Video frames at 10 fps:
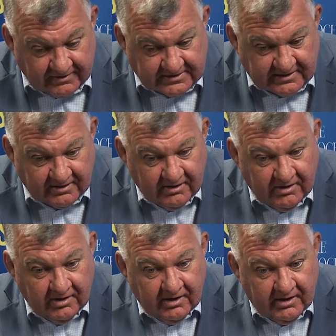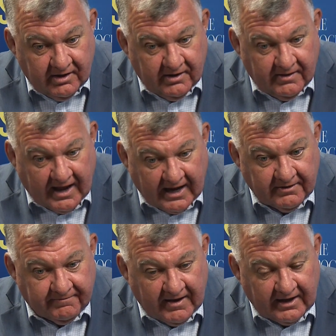this, that in the
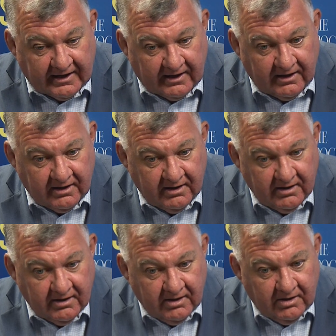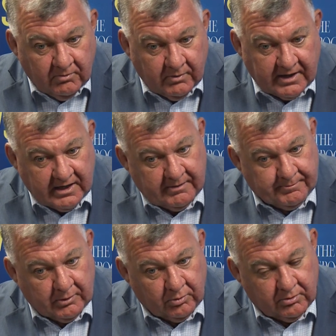Hunter Valley, we're going to
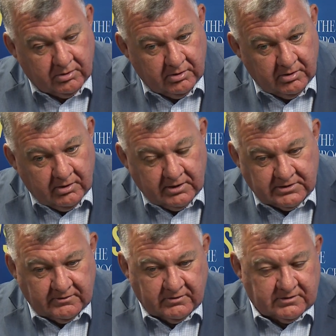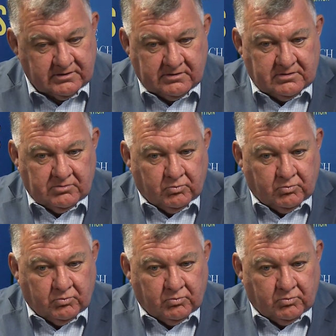build, so you've got the